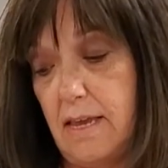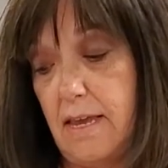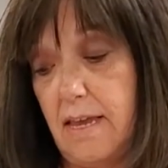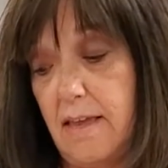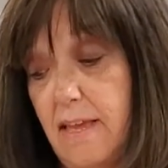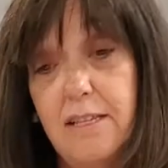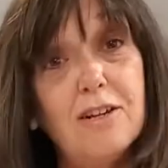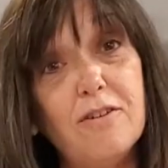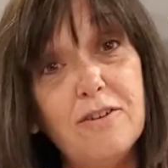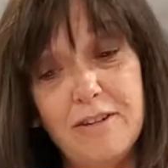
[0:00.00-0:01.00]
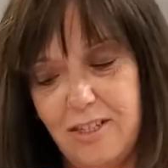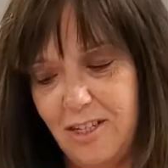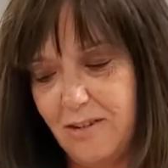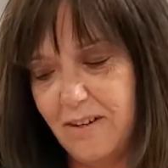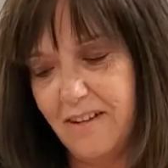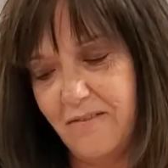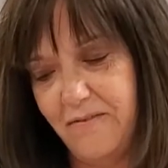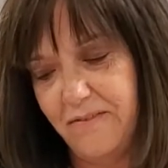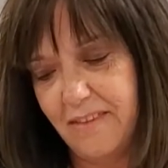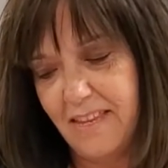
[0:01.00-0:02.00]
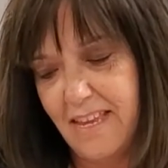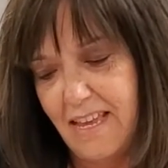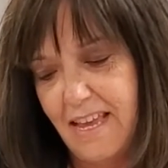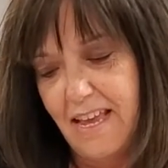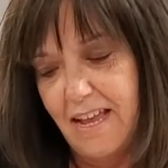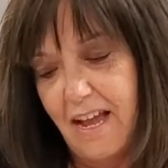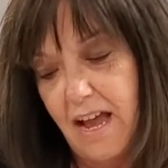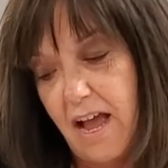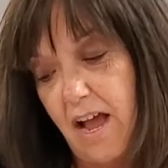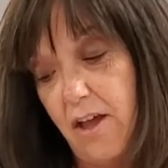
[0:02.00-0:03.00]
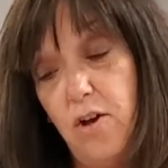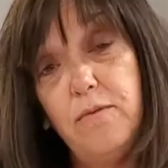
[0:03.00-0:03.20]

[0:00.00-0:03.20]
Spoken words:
And that's all there is to it. I hope